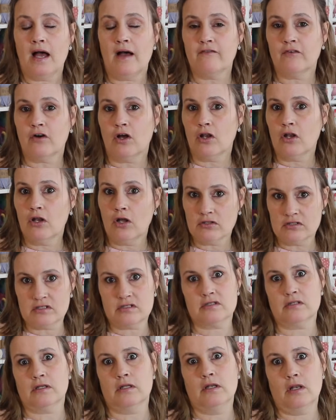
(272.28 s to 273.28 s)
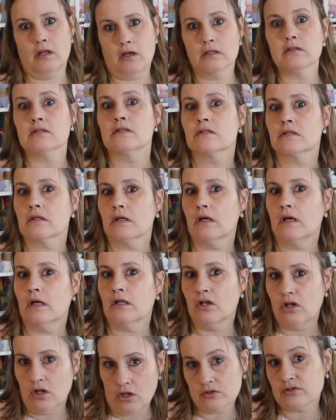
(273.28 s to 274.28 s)
I've got lots and lots
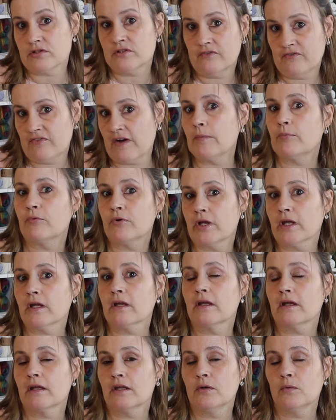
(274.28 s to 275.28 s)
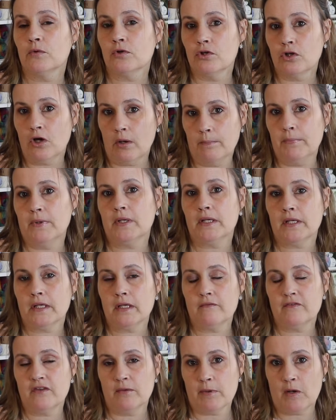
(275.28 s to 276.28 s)
and lots of fabric. You would not
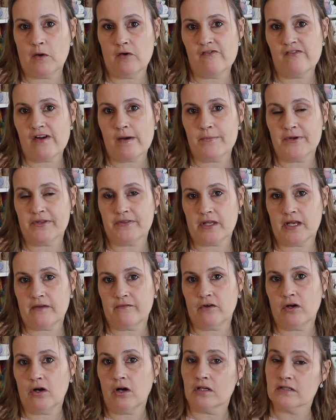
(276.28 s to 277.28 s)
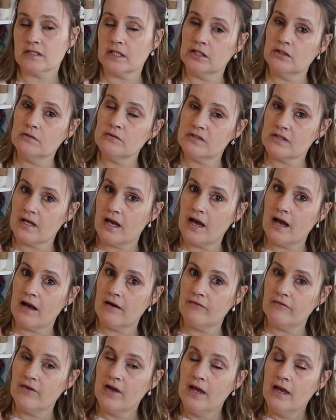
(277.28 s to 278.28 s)
believe the amount of fabric that I've got, because I used to
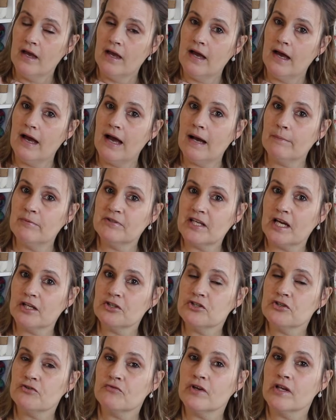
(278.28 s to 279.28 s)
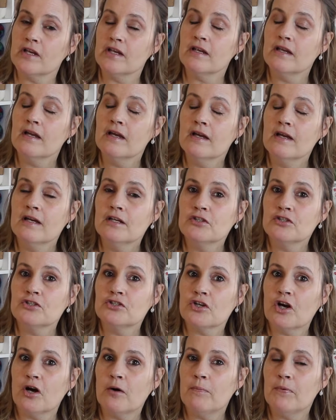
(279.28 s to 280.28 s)
have a haberdashery
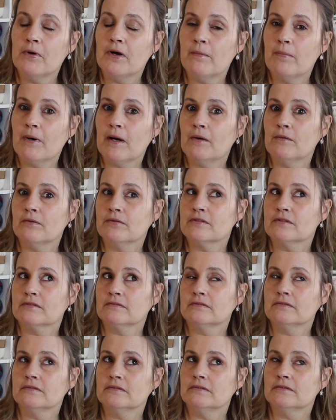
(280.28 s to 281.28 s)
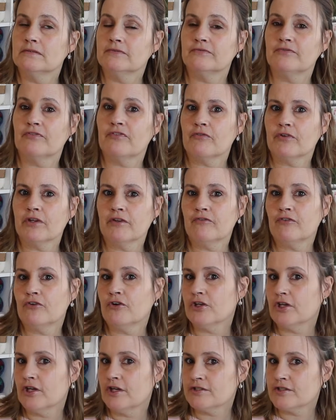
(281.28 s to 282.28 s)
shop about
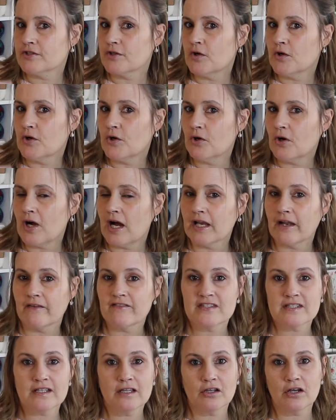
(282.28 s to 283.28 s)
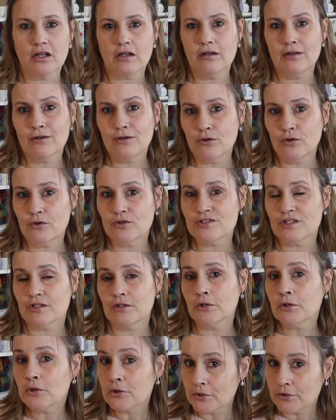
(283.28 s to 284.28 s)
3-4 years ago, and I've still got loads
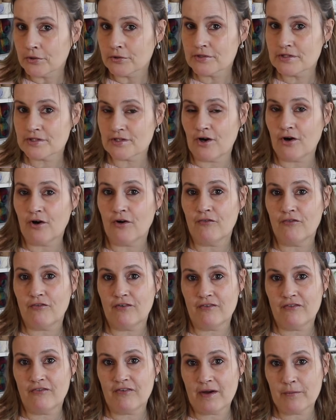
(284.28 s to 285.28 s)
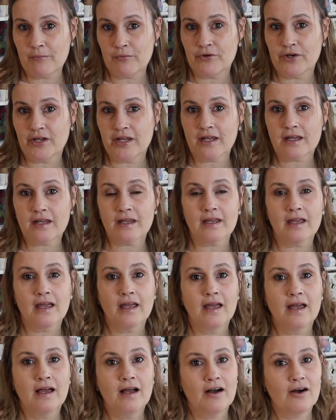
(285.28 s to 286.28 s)
and loads of fabric,
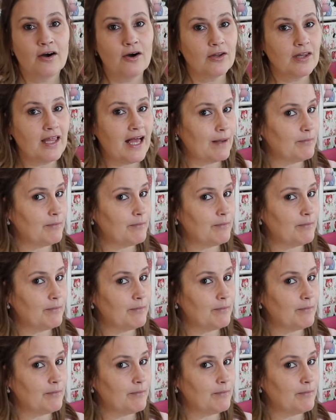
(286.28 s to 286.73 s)
all the